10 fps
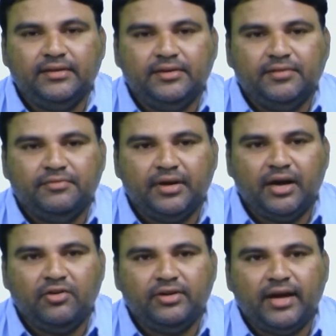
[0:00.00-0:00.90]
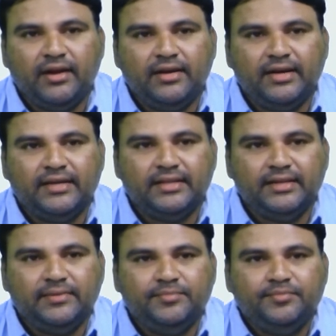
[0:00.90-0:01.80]
we have to calculate
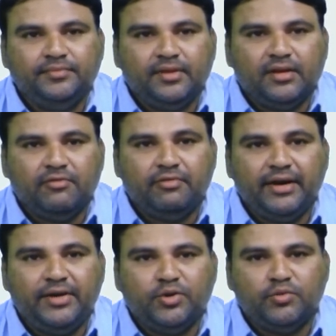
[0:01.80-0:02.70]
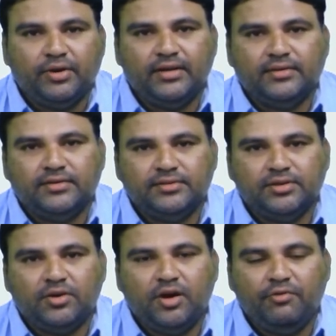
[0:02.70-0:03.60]
the Y21.
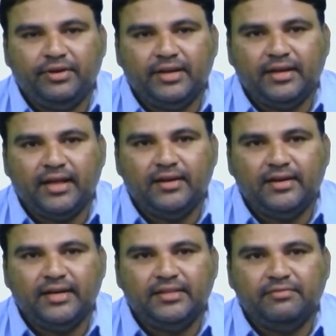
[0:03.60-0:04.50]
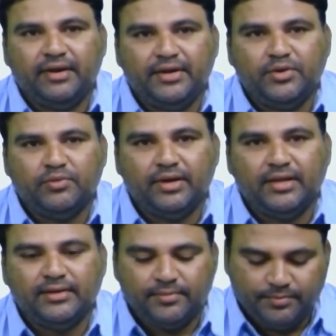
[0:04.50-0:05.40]
So how we can calculate the
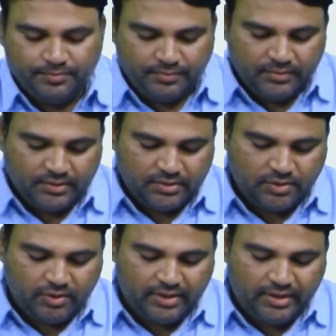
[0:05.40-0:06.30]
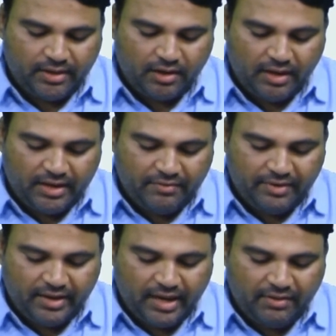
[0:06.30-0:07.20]
Y21? So here already we
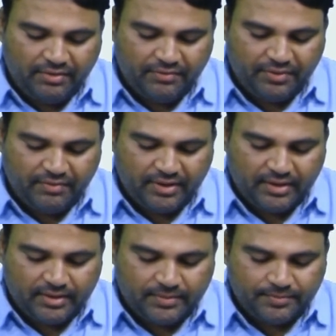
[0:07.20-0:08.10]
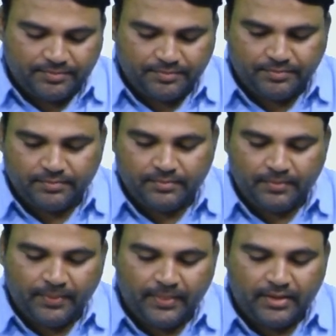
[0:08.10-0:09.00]
are having V1.
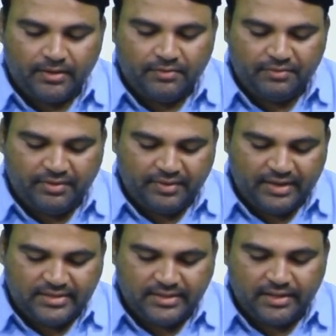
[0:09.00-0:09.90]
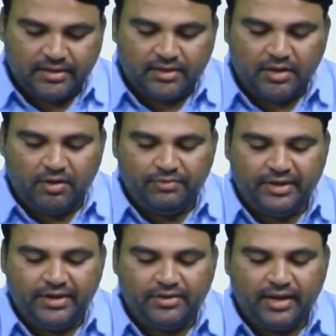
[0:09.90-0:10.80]
V1 is there. Now we
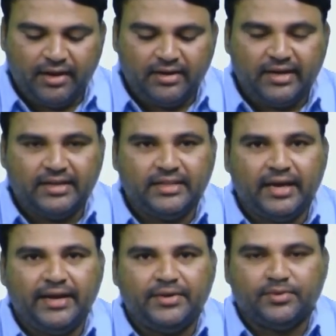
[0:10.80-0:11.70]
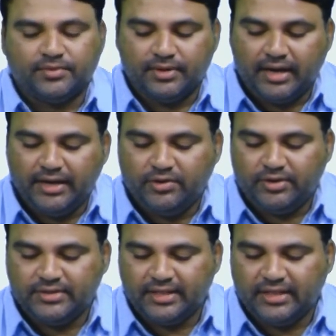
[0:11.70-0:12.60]
need to calculate the I2. I2
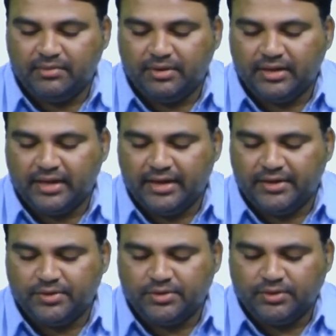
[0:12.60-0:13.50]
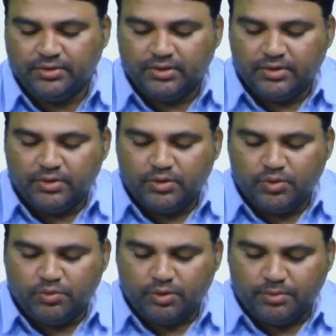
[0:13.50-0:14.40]
is nothing but current through 2
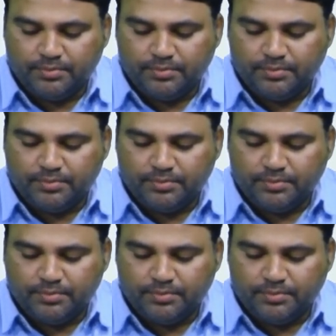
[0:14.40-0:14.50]
ohm.